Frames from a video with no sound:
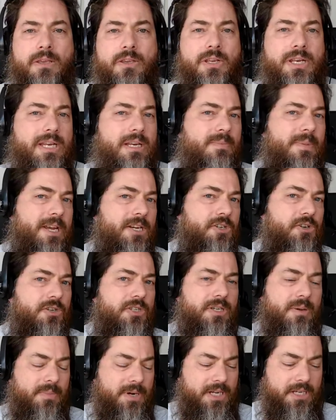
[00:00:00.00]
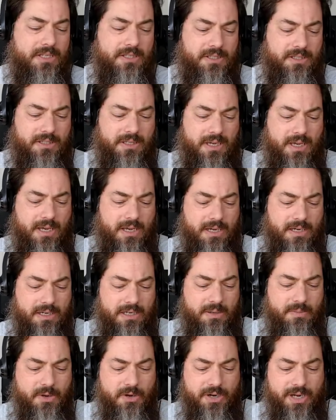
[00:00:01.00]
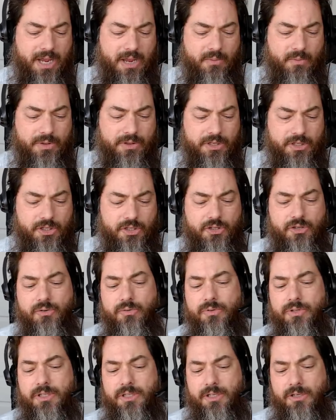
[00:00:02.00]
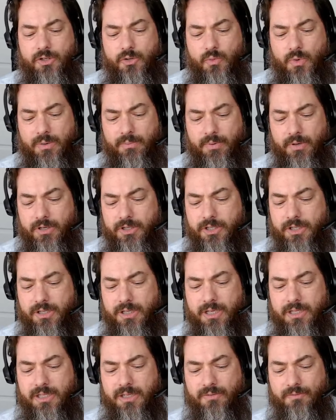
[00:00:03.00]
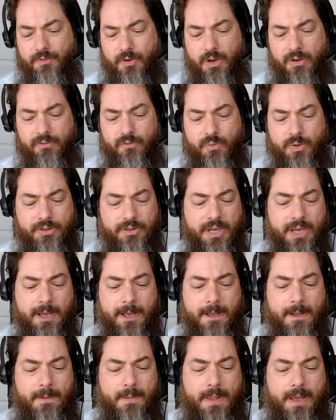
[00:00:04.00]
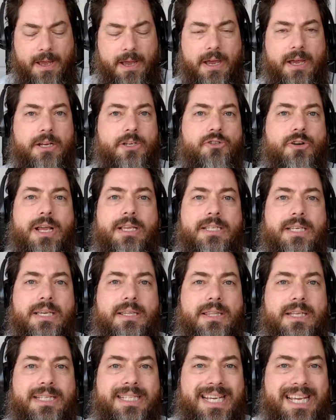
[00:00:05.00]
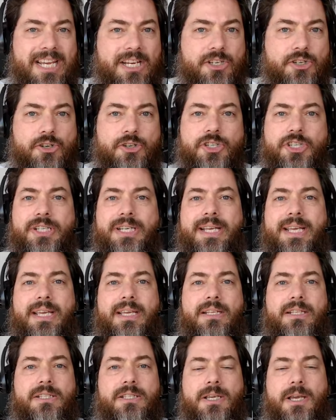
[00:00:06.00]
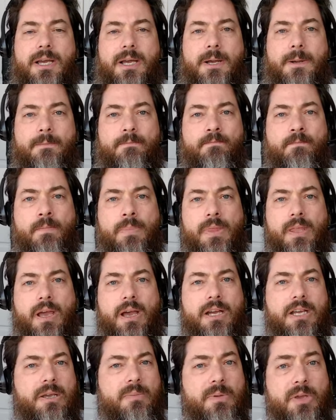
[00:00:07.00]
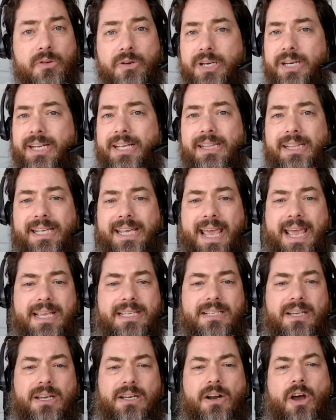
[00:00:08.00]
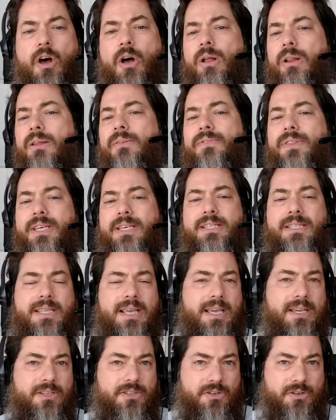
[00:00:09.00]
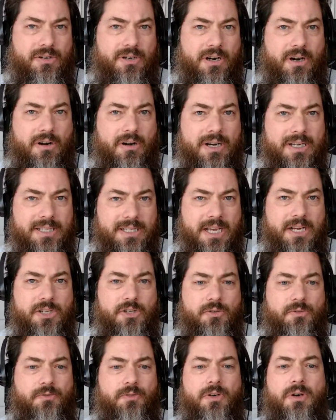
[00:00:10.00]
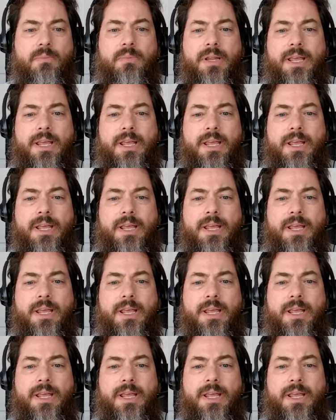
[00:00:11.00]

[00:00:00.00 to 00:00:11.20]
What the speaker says: You need to make sure somebody's communicating with the students. There's one person that's involved with addressing the teacher's needs, a community liaison. All of these things are essential for a